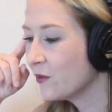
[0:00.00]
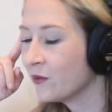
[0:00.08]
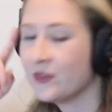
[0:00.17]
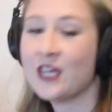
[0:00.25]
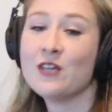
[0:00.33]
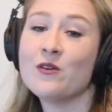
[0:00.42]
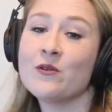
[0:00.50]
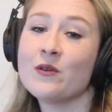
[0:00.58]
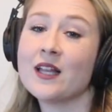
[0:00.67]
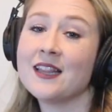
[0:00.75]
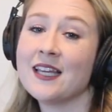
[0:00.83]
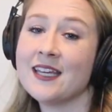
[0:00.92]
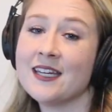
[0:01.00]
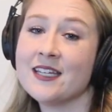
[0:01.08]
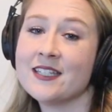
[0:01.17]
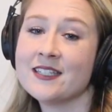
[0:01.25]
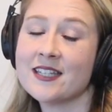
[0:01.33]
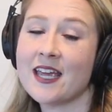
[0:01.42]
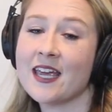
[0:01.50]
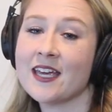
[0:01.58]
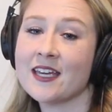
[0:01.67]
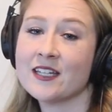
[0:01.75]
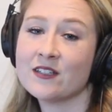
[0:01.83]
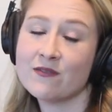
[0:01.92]
Well, thank you, ladies
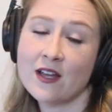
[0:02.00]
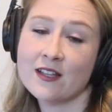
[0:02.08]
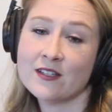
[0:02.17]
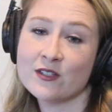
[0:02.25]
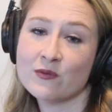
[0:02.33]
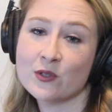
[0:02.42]
and fellas,